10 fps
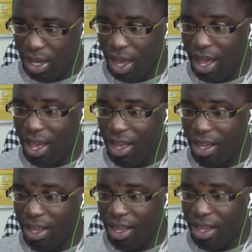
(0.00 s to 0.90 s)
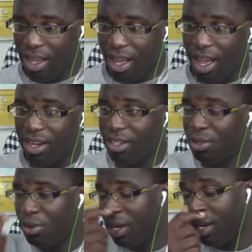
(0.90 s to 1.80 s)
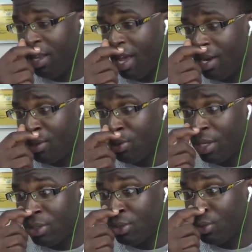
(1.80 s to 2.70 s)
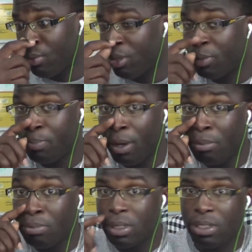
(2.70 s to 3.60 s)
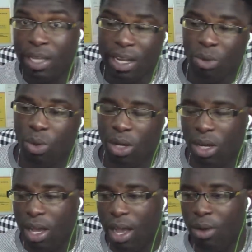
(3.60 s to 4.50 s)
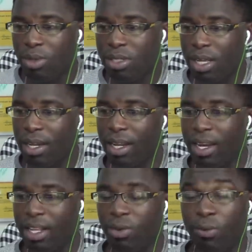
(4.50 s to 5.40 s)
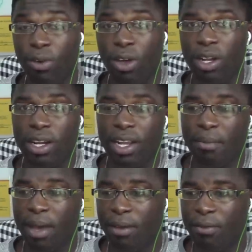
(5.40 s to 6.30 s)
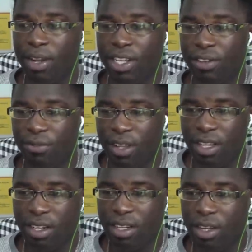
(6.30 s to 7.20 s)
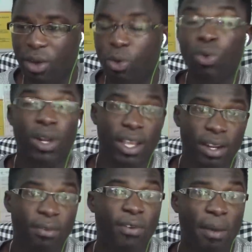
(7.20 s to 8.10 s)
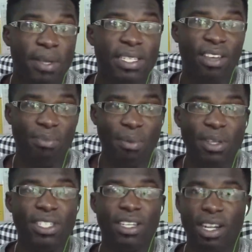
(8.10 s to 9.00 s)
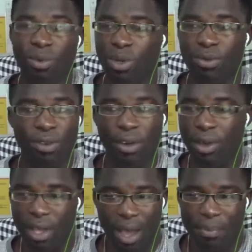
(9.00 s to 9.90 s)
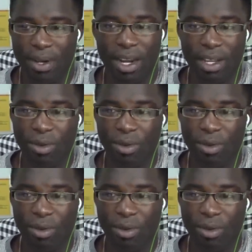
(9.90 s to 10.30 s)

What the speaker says: Yeah, and understood that they had to get so much pumps to get the water out, and then they had to flood a nearby village field. The farmers gave permission and were very happy that they